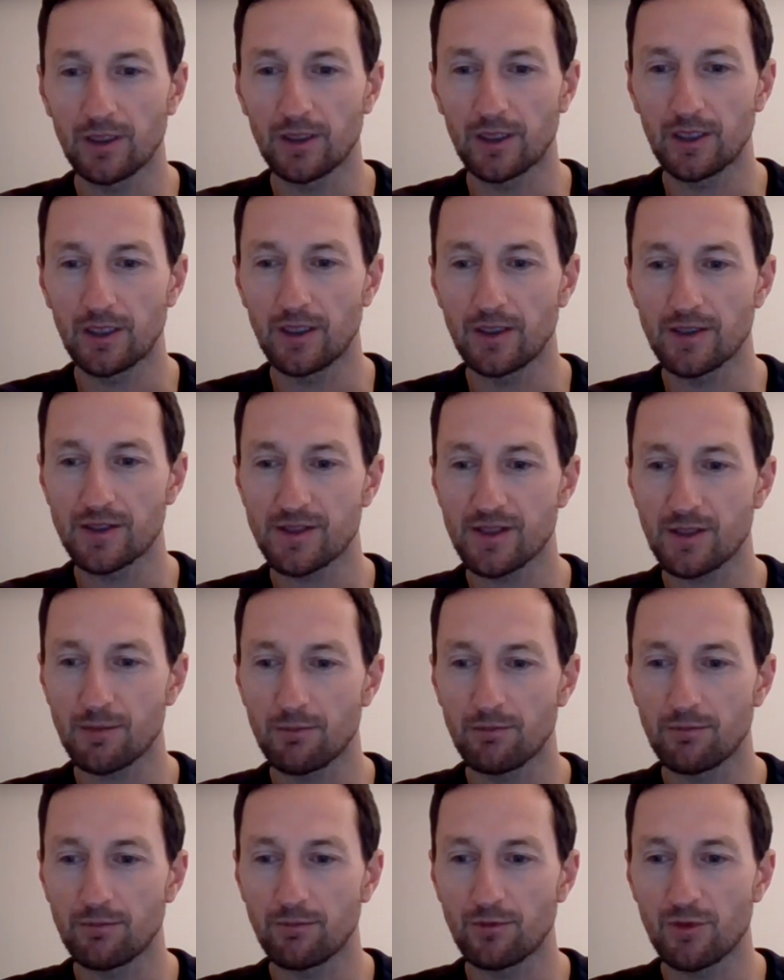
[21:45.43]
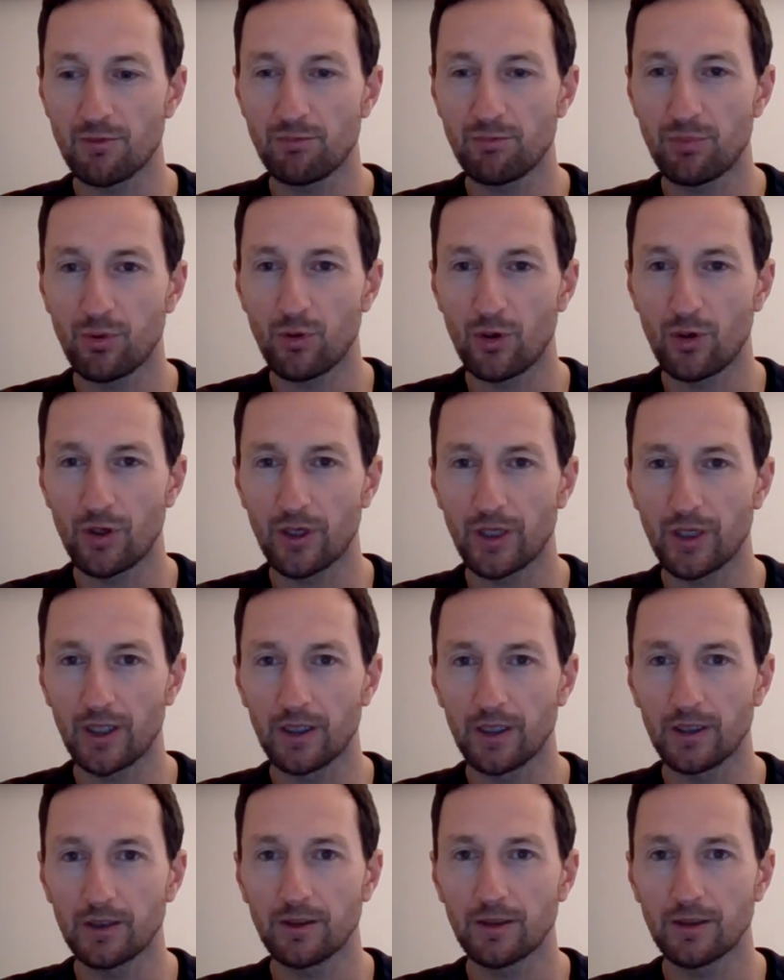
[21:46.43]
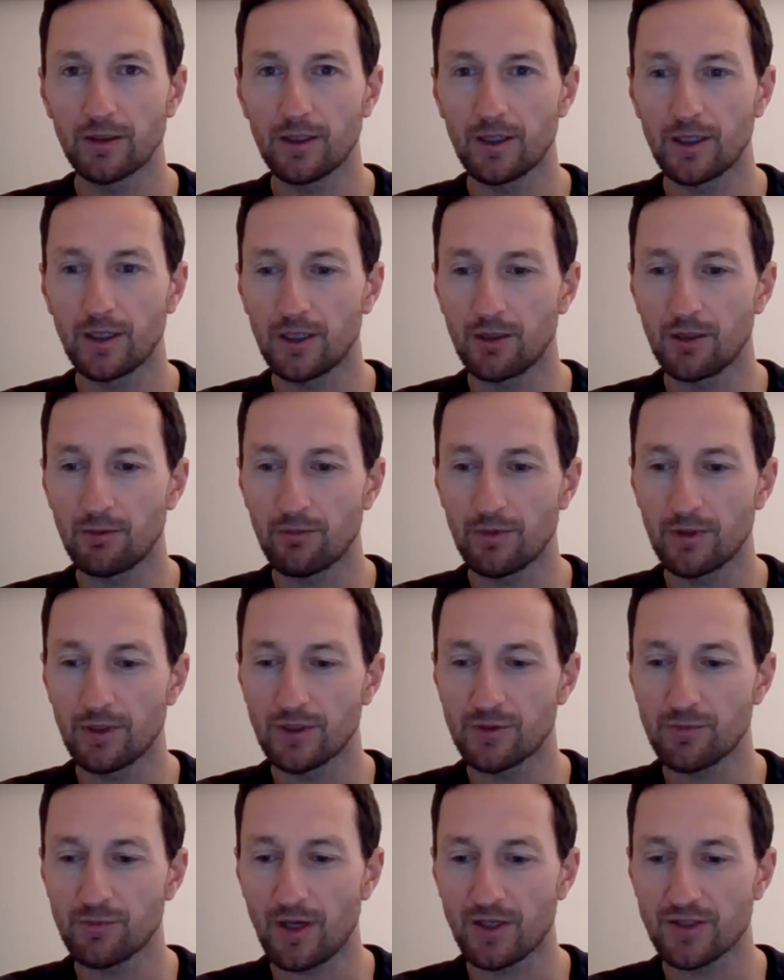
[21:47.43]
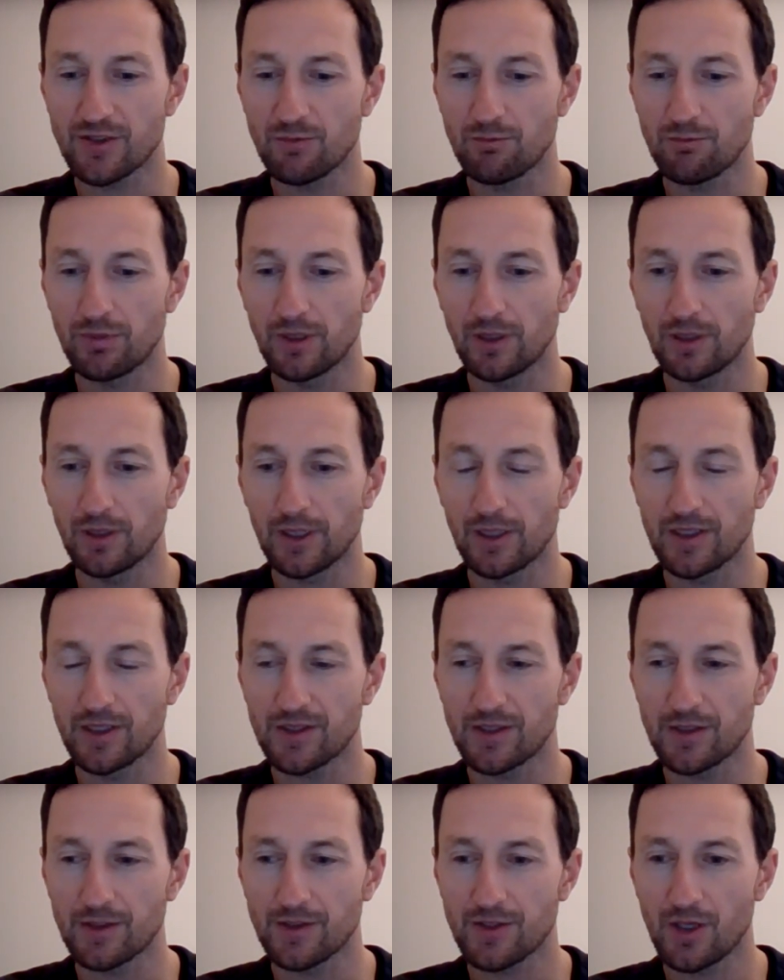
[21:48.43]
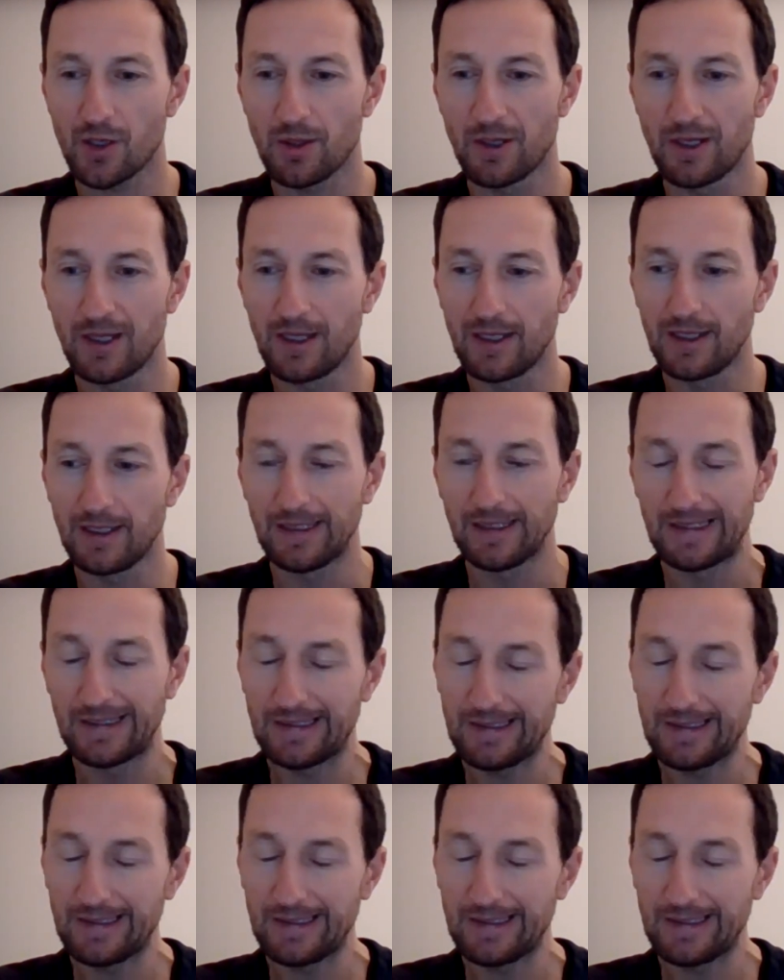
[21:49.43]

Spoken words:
There needs to be some accountability, some reporting responsibilities, and so